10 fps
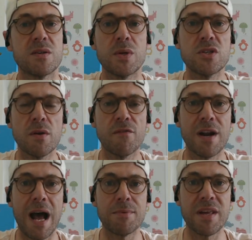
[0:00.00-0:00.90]
So we're just looking for
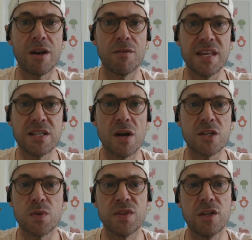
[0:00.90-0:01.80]
an update on these guys
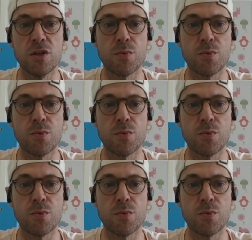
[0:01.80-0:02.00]
with their new